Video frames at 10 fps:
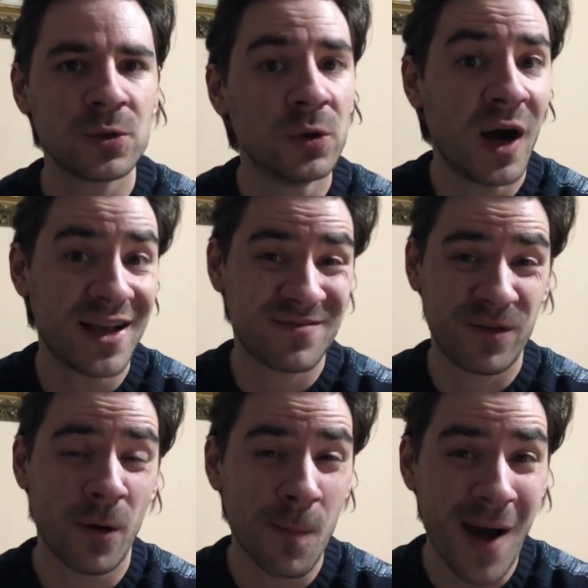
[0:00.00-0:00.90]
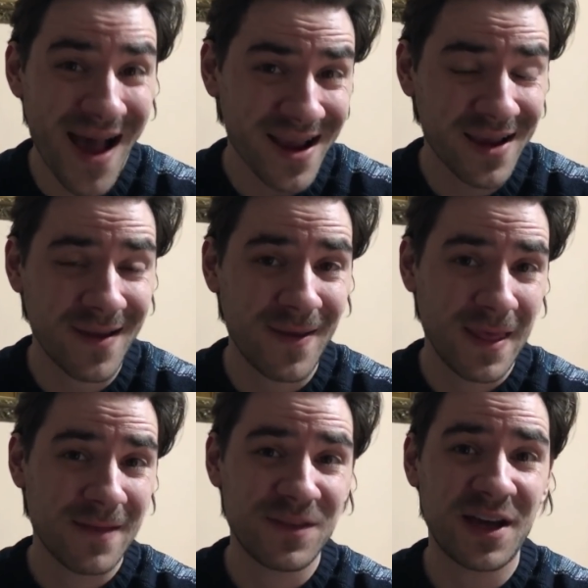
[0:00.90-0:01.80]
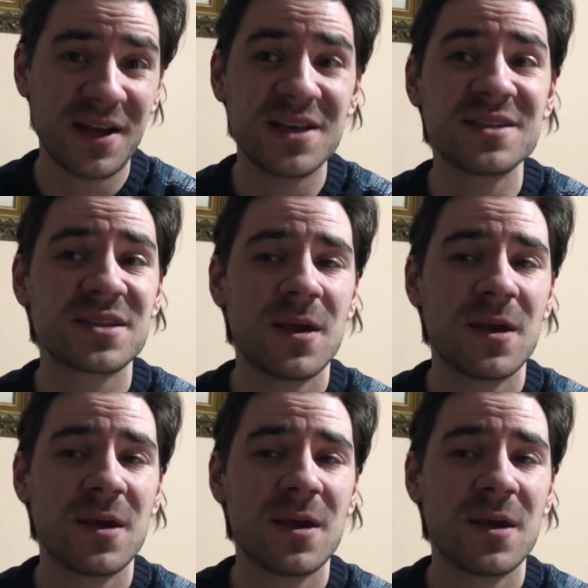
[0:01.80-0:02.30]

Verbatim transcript: who have your back, that is,